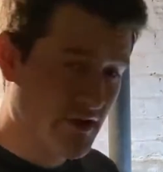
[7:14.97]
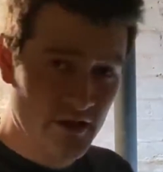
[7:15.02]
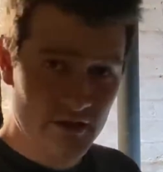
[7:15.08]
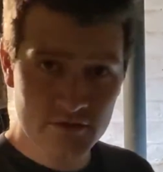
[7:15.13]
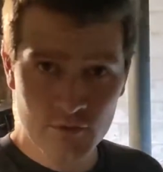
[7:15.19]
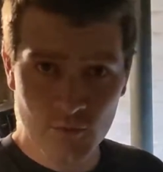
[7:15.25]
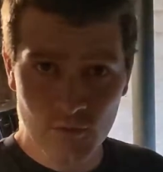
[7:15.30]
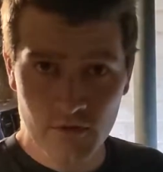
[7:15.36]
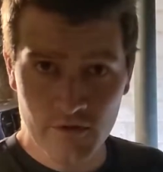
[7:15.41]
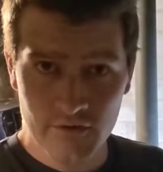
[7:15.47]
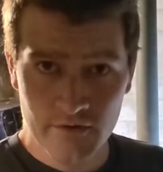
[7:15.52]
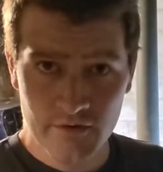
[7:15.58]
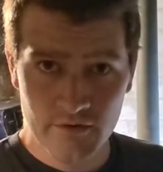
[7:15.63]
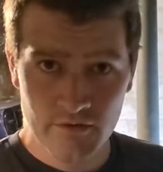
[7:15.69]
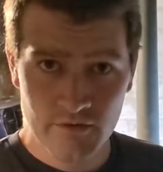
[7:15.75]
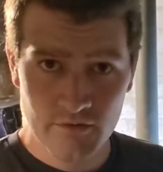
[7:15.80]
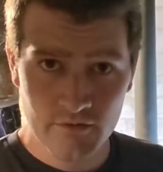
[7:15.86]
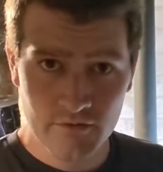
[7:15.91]
gonna get to work
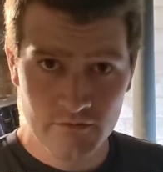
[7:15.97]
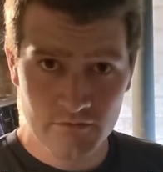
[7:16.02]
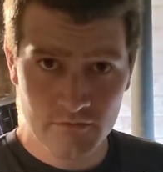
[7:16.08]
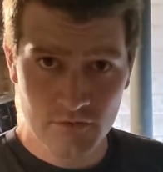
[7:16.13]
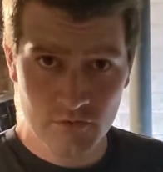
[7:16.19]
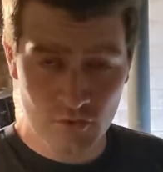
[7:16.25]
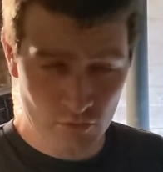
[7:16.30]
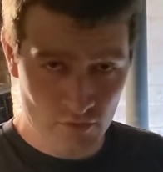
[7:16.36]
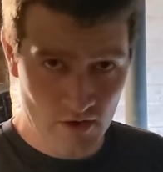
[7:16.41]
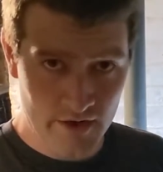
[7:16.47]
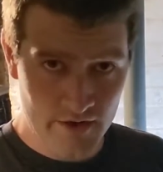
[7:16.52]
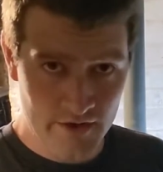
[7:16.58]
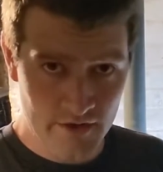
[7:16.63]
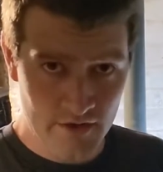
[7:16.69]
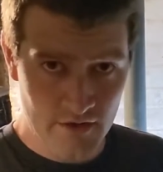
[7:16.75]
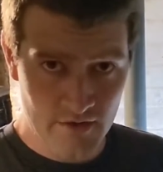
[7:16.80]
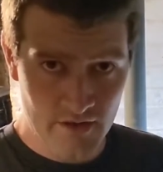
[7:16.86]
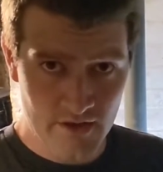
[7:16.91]

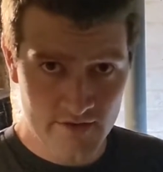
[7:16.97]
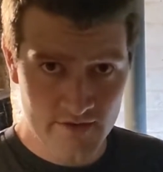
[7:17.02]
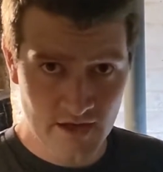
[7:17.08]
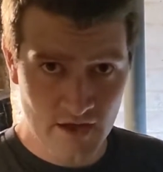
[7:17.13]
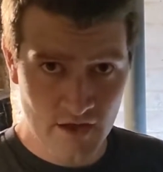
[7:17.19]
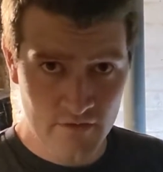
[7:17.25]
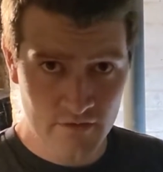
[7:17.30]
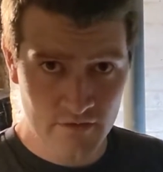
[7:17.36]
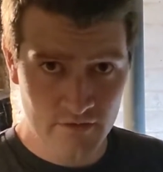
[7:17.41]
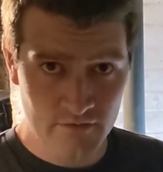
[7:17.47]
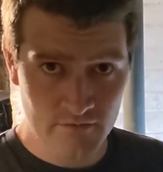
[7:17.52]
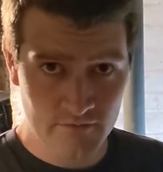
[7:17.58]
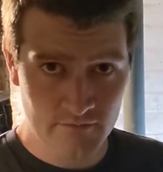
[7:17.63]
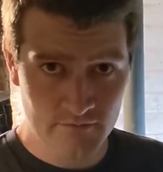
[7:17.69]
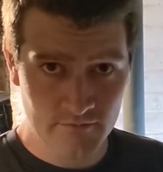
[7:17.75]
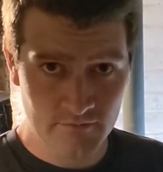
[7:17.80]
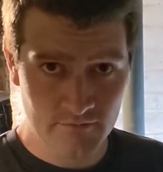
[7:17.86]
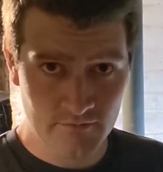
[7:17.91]
grinding all that down and
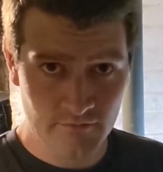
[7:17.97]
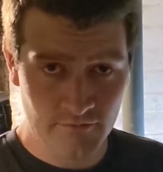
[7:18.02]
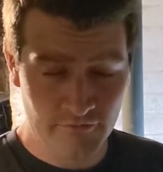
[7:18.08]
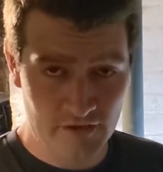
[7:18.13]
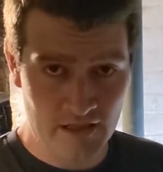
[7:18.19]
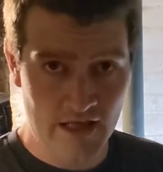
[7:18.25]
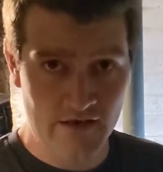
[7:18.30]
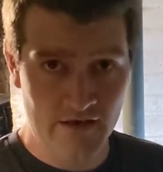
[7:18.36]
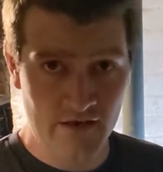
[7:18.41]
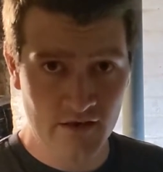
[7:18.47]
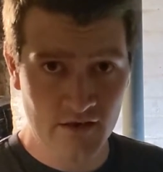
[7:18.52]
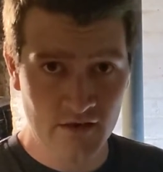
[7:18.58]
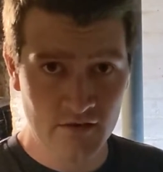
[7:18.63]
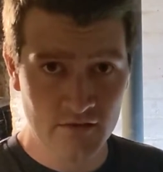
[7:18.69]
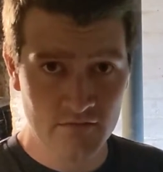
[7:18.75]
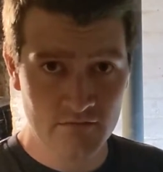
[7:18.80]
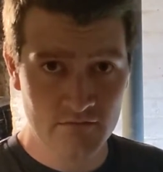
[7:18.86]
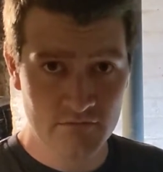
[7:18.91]
flattening
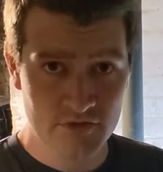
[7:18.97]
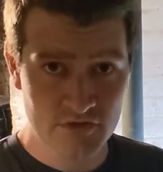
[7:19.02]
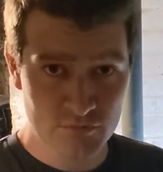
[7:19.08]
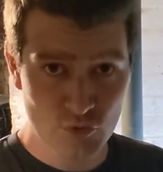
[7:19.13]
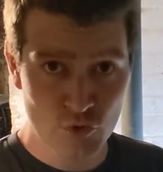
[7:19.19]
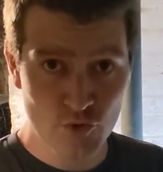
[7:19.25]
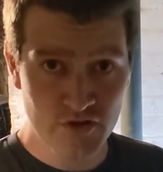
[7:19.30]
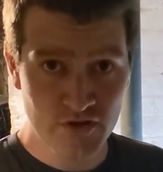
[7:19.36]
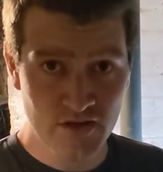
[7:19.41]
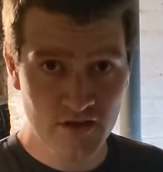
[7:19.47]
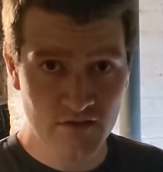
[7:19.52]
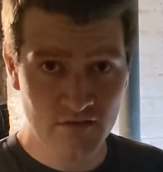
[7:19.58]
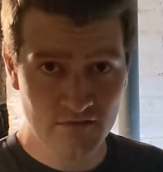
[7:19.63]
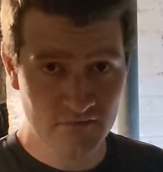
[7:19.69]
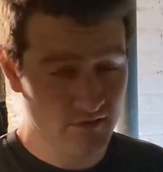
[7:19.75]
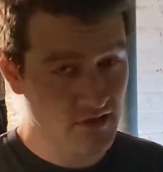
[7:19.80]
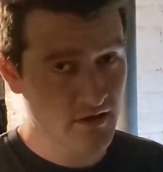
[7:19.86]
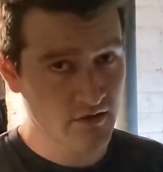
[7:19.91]
it, smoothing it,
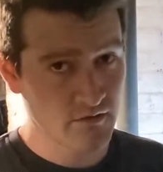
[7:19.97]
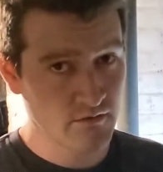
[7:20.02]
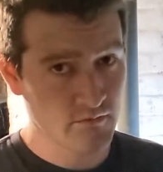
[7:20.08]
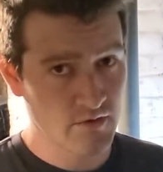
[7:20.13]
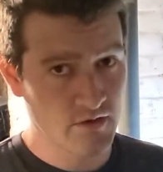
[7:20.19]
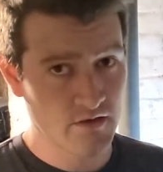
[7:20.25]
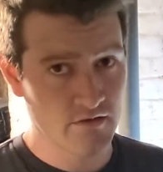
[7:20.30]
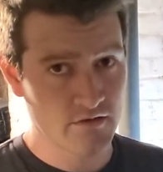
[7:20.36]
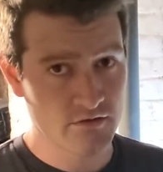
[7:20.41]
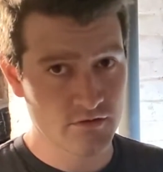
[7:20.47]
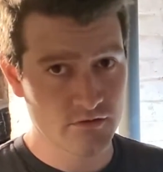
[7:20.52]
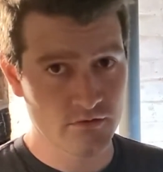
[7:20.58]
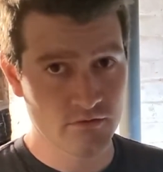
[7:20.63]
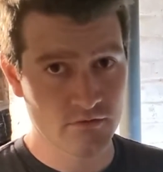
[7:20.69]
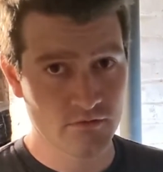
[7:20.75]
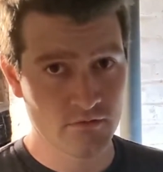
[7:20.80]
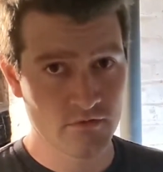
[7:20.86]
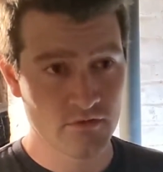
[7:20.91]
and getting it ready
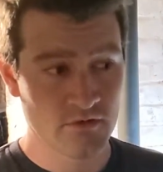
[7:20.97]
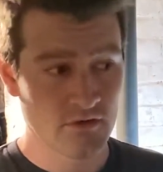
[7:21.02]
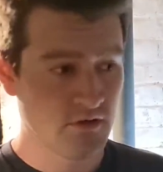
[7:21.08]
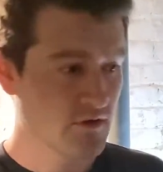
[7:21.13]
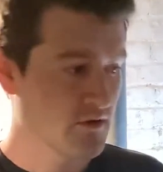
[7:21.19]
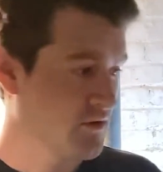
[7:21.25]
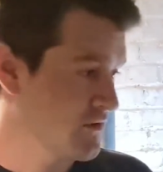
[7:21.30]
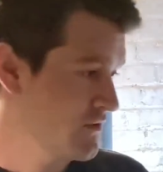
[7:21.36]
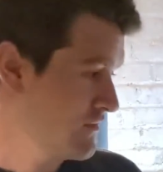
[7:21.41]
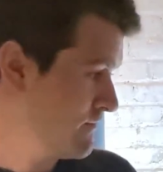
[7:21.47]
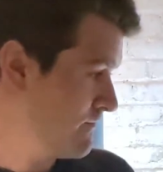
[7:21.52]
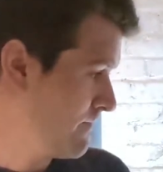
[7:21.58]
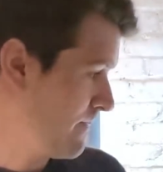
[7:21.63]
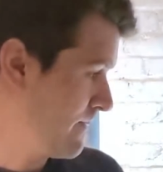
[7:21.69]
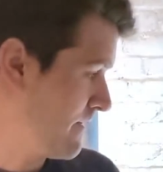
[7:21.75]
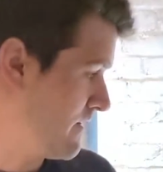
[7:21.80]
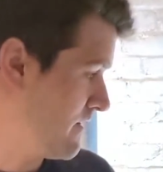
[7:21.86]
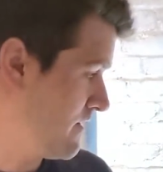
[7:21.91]
to
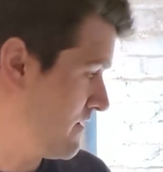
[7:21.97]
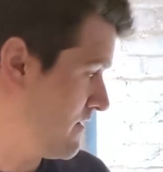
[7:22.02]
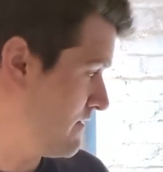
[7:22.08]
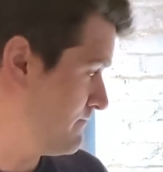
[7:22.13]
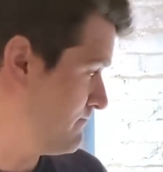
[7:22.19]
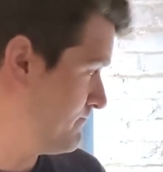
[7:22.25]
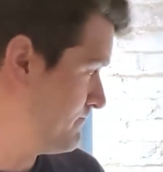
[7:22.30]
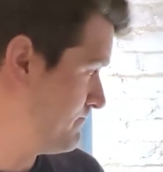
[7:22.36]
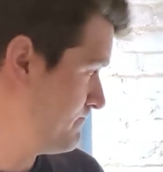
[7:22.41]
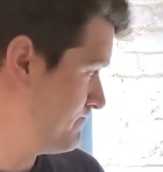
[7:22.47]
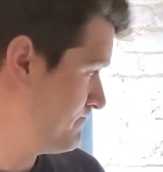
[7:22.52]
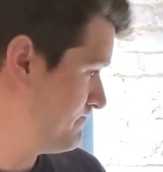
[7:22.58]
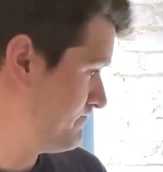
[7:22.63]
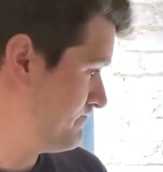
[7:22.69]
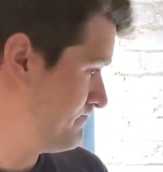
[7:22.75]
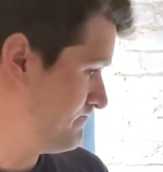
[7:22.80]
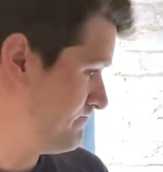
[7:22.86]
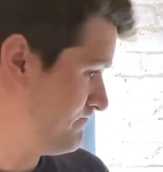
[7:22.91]
uh,
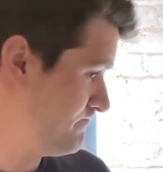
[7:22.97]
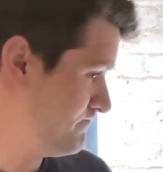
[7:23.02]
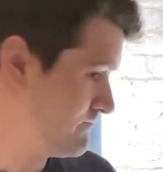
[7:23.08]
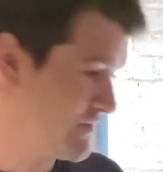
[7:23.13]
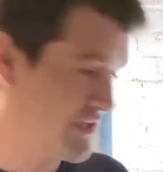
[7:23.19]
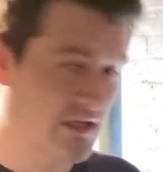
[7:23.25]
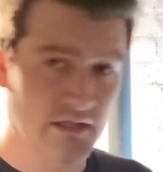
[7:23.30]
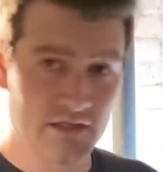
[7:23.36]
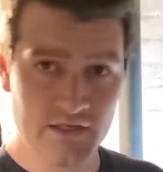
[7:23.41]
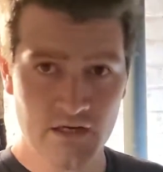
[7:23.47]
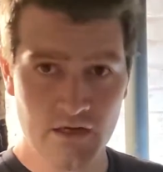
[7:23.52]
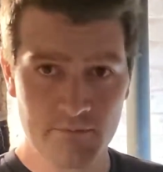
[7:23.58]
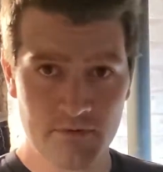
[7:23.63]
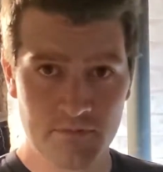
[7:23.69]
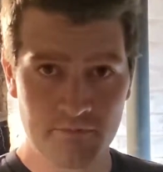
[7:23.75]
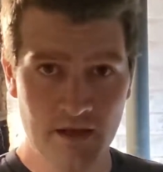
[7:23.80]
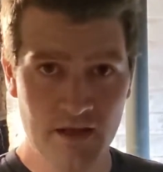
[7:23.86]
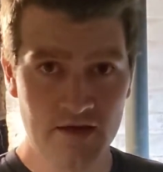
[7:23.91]
clean
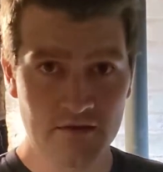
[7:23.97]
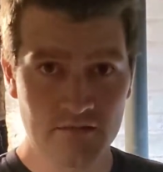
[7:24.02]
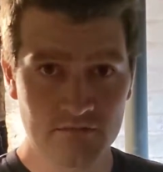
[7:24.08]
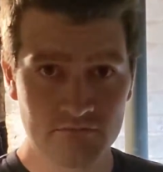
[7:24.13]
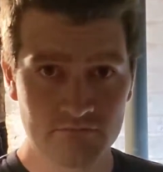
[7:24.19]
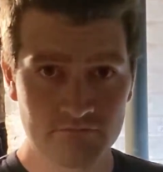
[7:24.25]
up and paint.